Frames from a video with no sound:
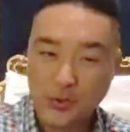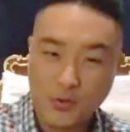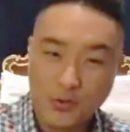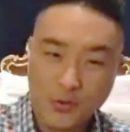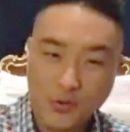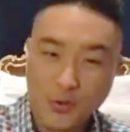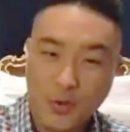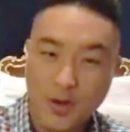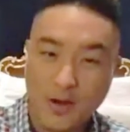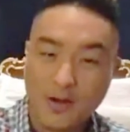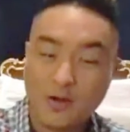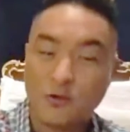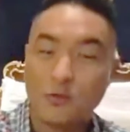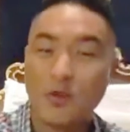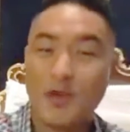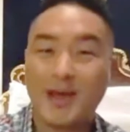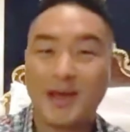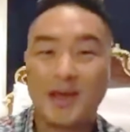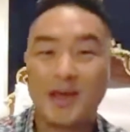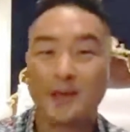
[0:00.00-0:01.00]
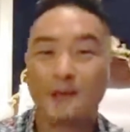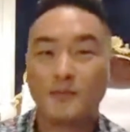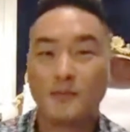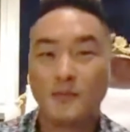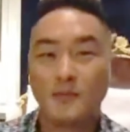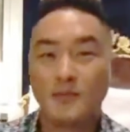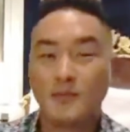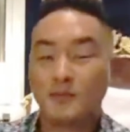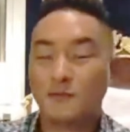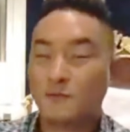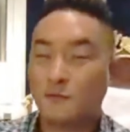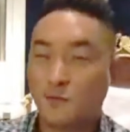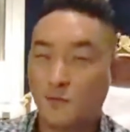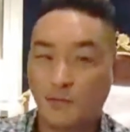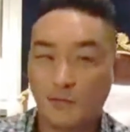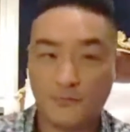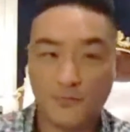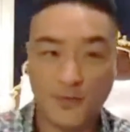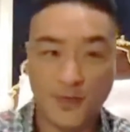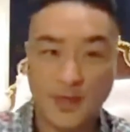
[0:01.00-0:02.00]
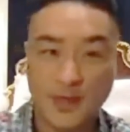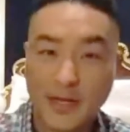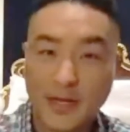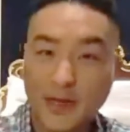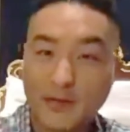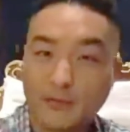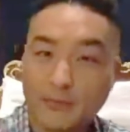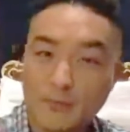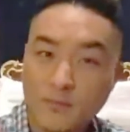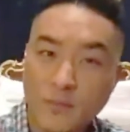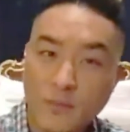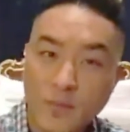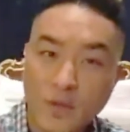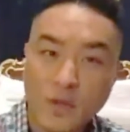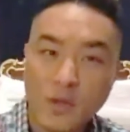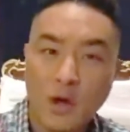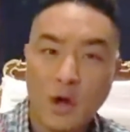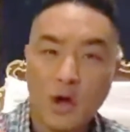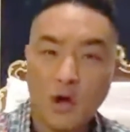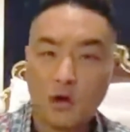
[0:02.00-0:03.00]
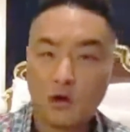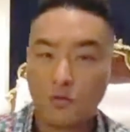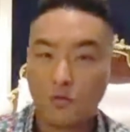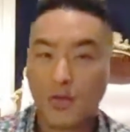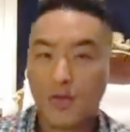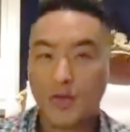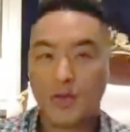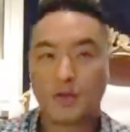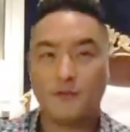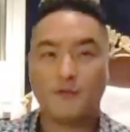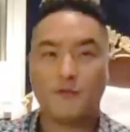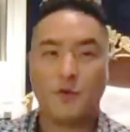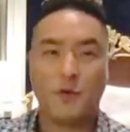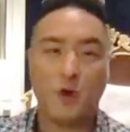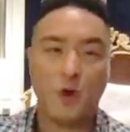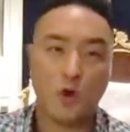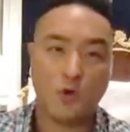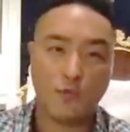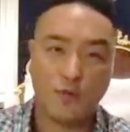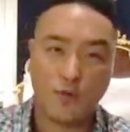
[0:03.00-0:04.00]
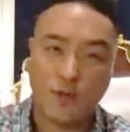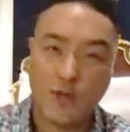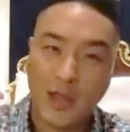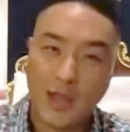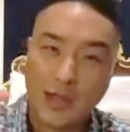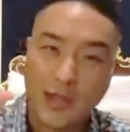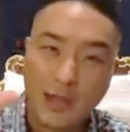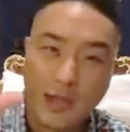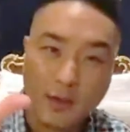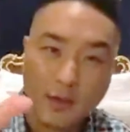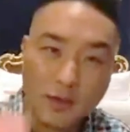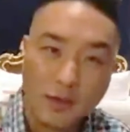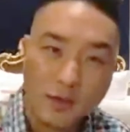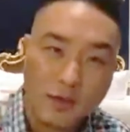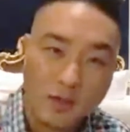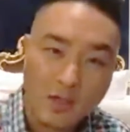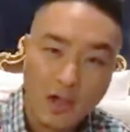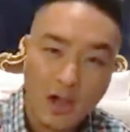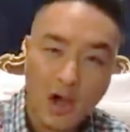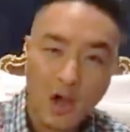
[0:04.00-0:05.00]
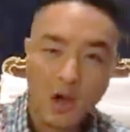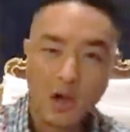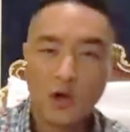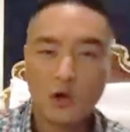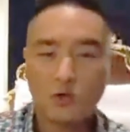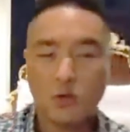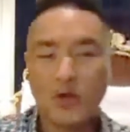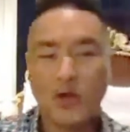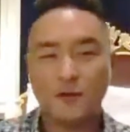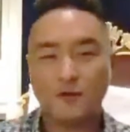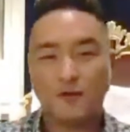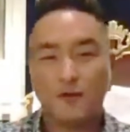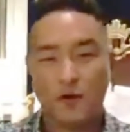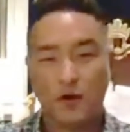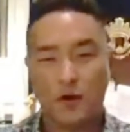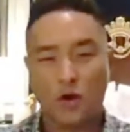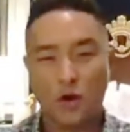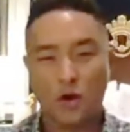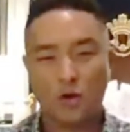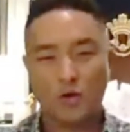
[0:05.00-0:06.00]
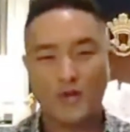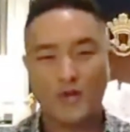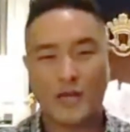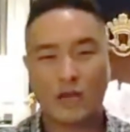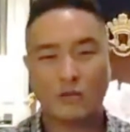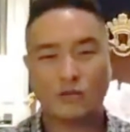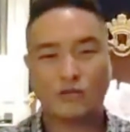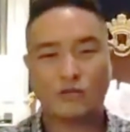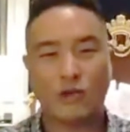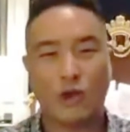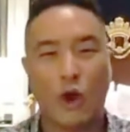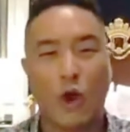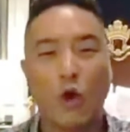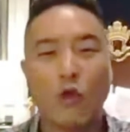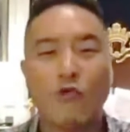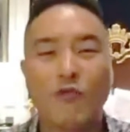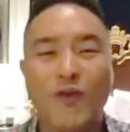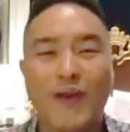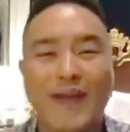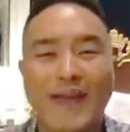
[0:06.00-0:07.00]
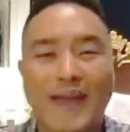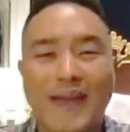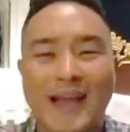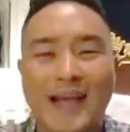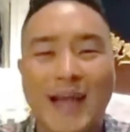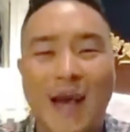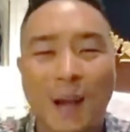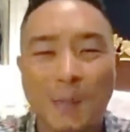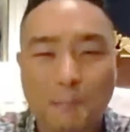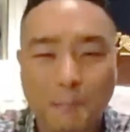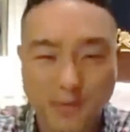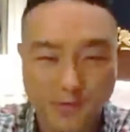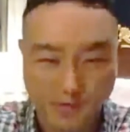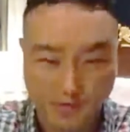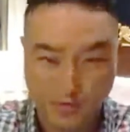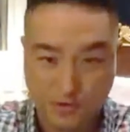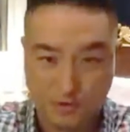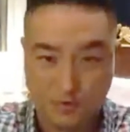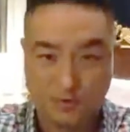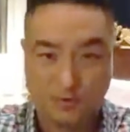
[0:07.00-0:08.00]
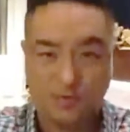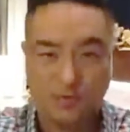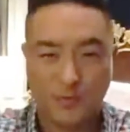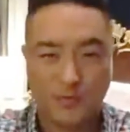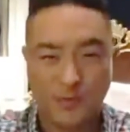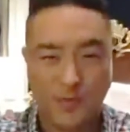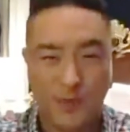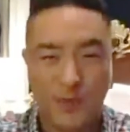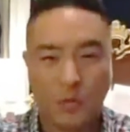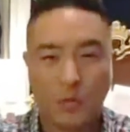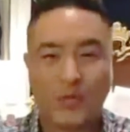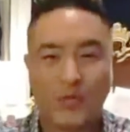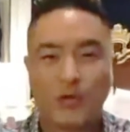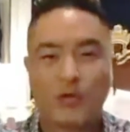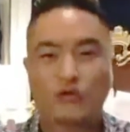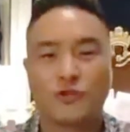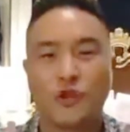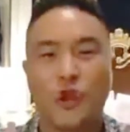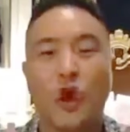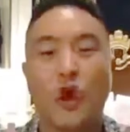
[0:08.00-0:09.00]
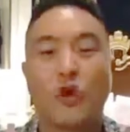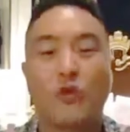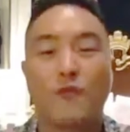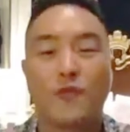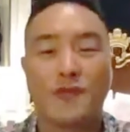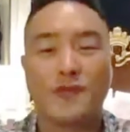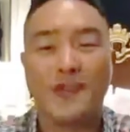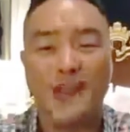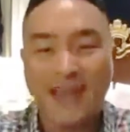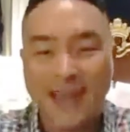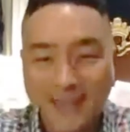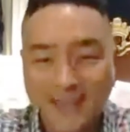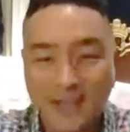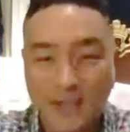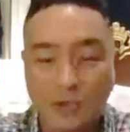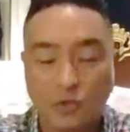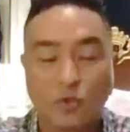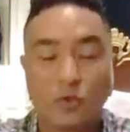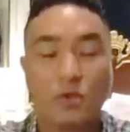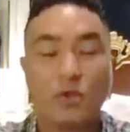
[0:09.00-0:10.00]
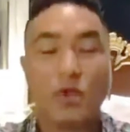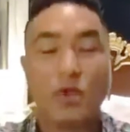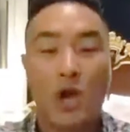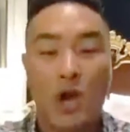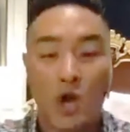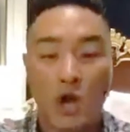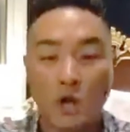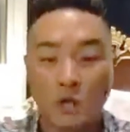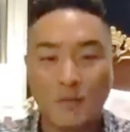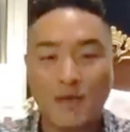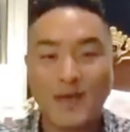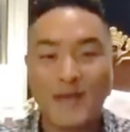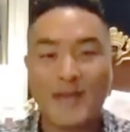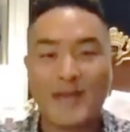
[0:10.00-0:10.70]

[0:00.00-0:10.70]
Shoo! Are you ready for a flooding? Are you ready for an overtaking? Are you ready for the Holy Ghost to over encompass you? For the Holy Ghost to overtake you?